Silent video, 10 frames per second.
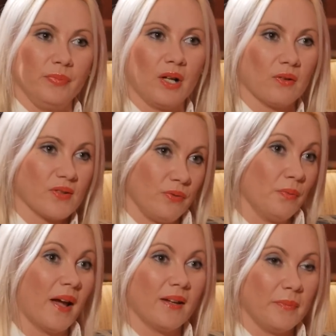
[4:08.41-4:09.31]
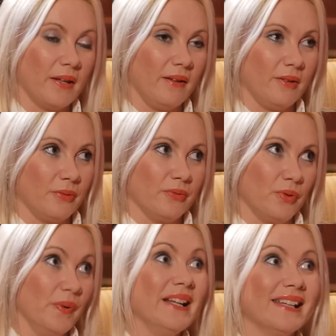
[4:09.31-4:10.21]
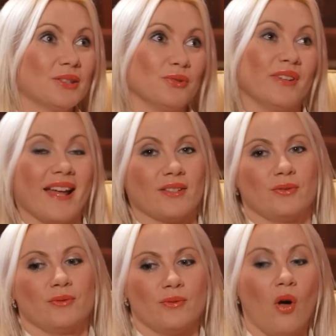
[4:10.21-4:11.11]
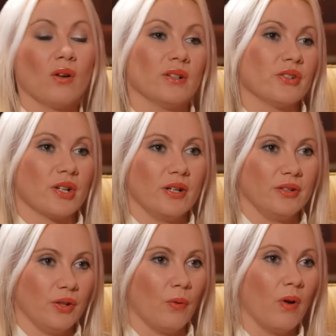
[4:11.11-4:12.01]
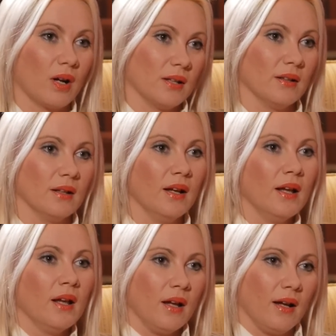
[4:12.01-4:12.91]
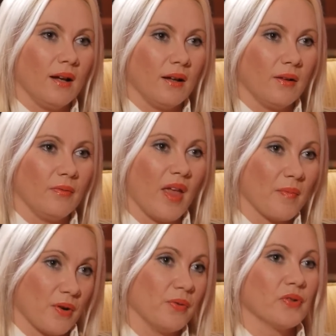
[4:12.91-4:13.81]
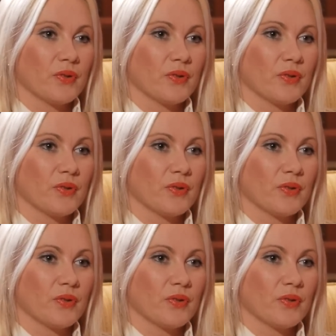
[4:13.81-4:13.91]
because you might be willing to donate to local charity or local uh, right. neighborhood.